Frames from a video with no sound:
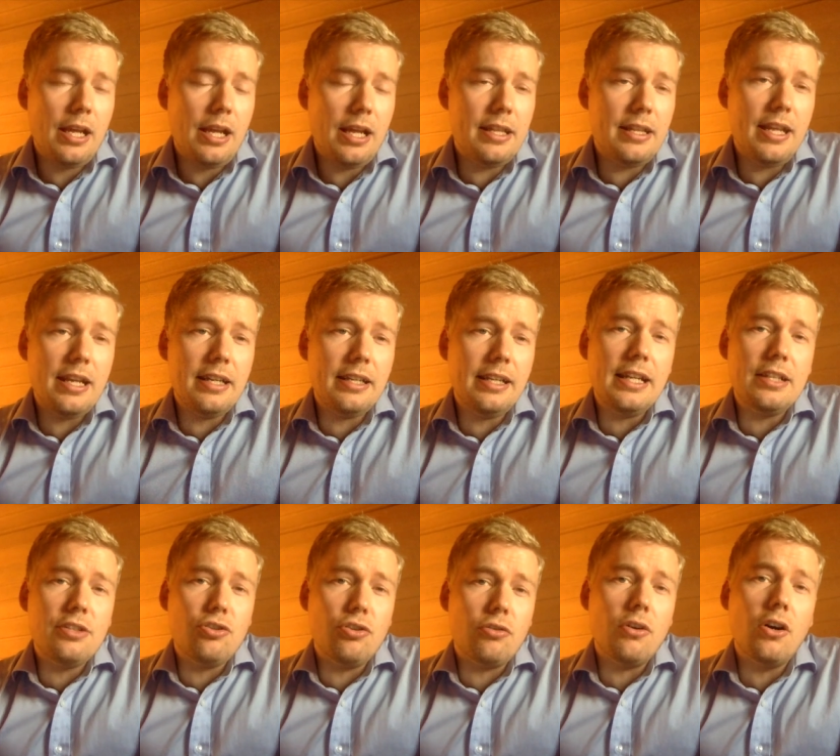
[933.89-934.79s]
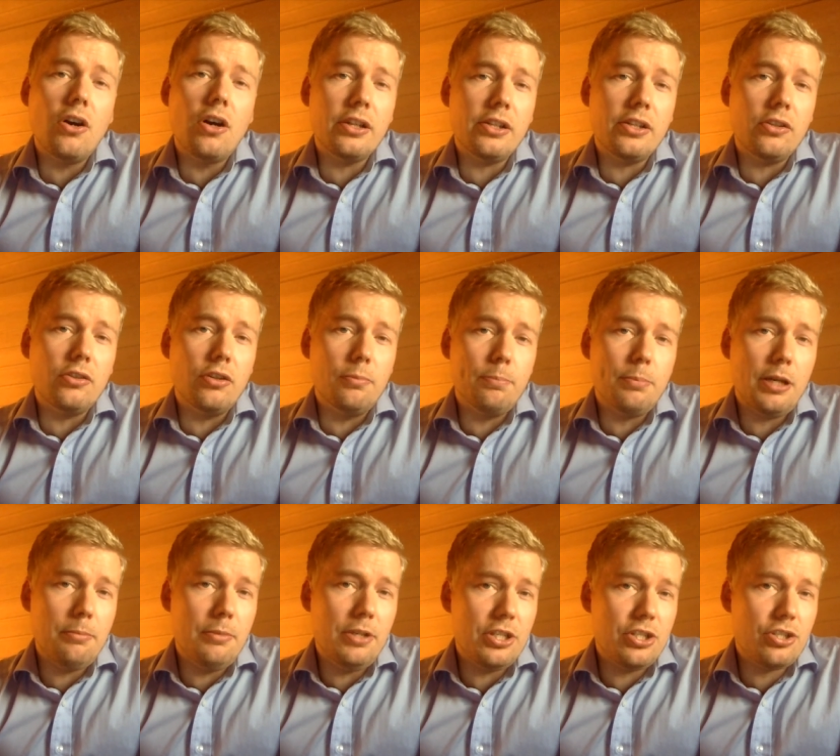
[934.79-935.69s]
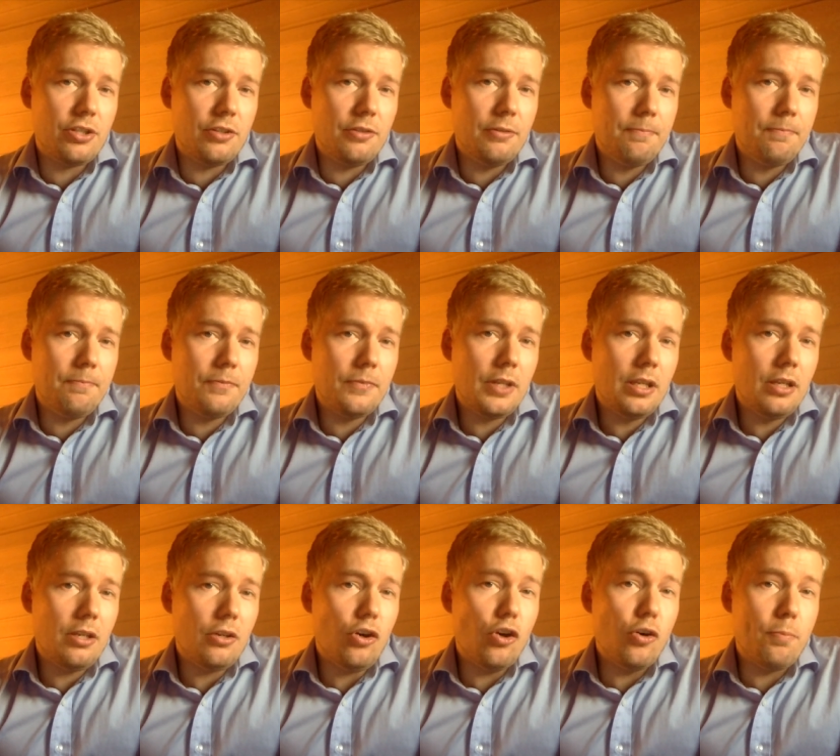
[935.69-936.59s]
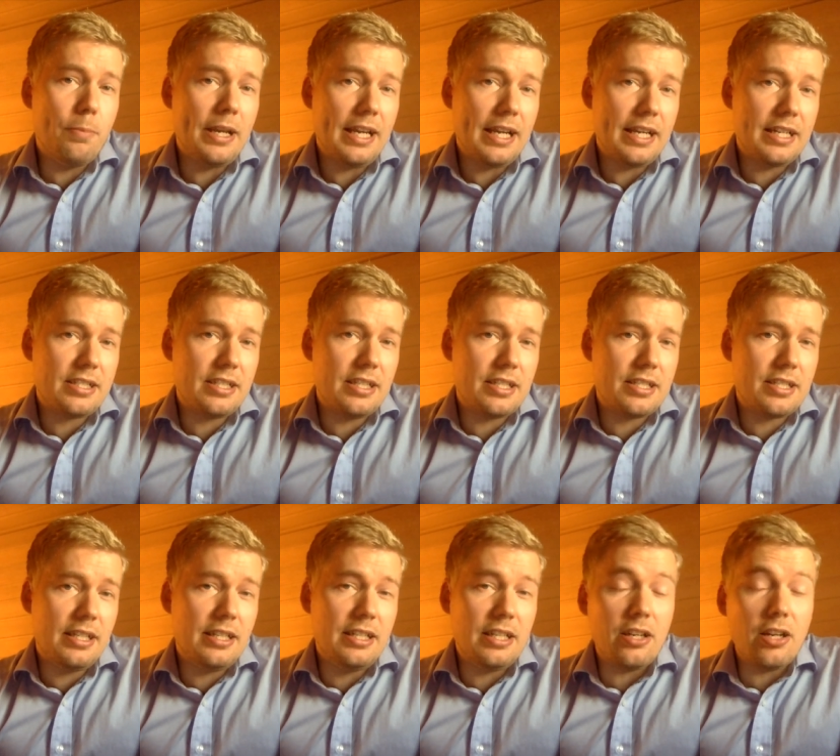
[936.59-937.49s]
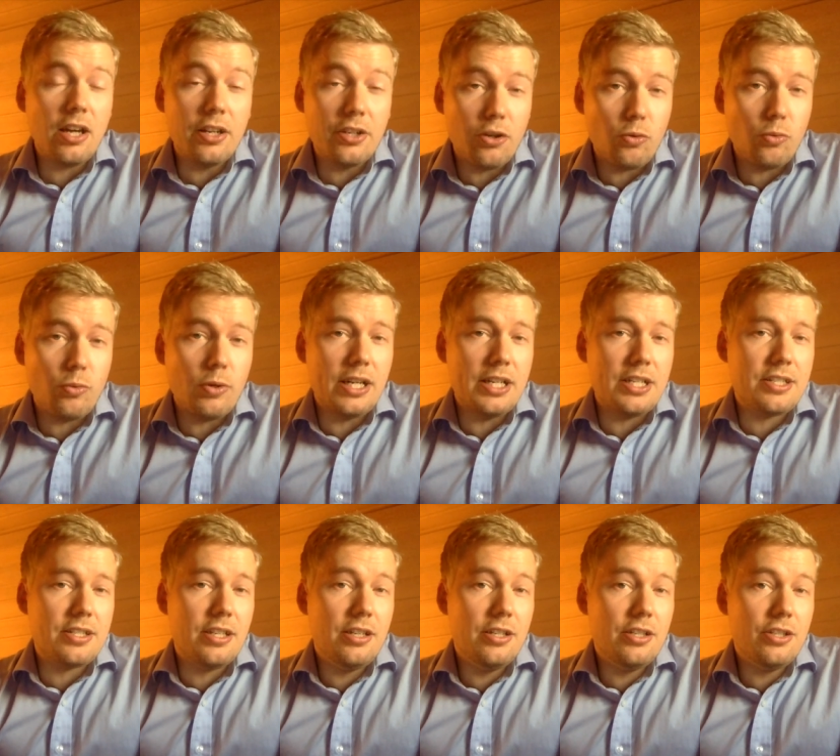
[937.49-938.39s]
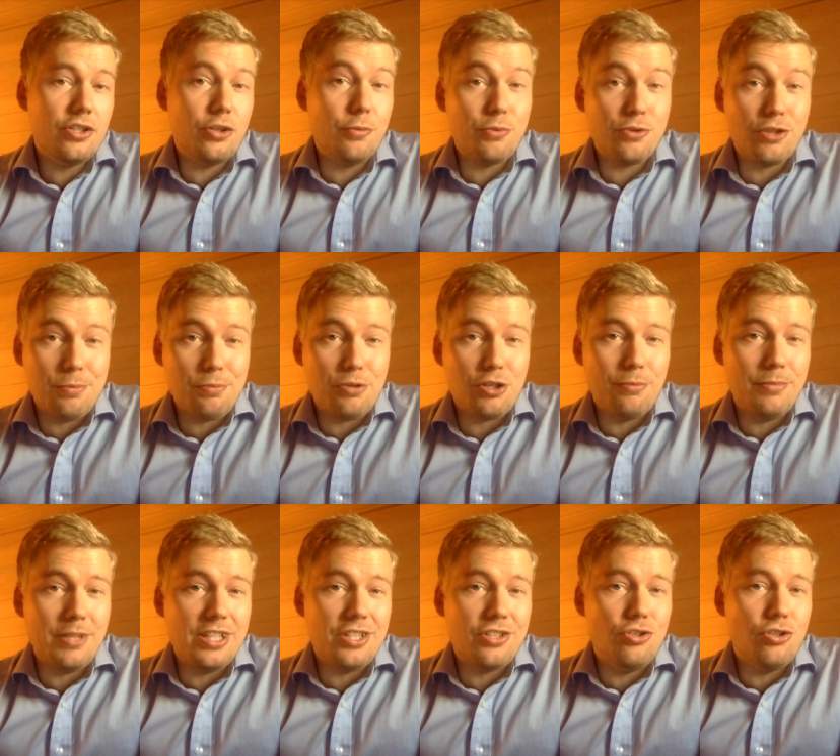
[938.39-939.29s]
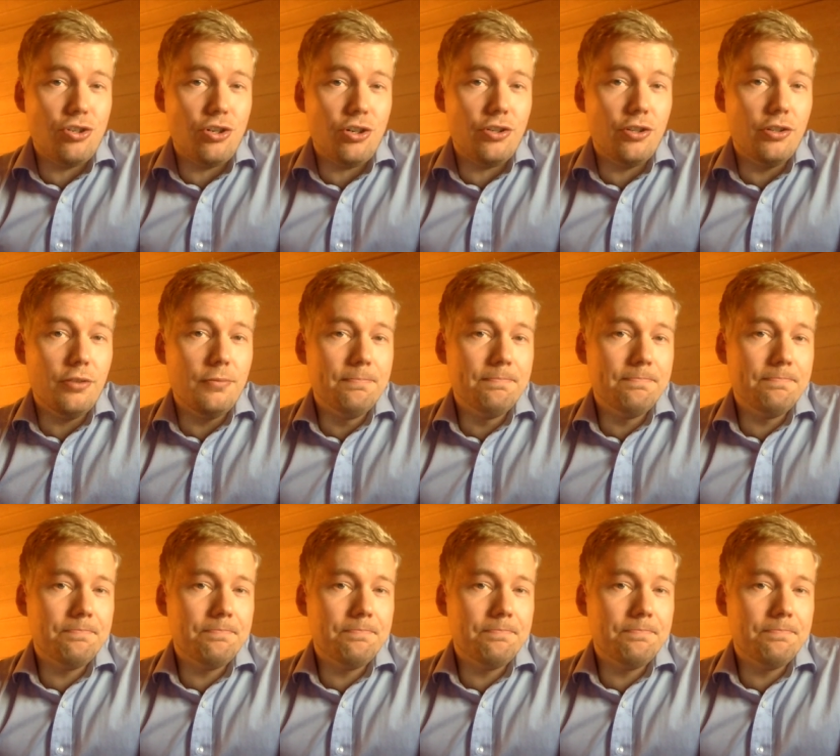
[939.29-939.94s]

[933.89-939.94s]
and then get your article published open access in an otherwise subscription-based journal.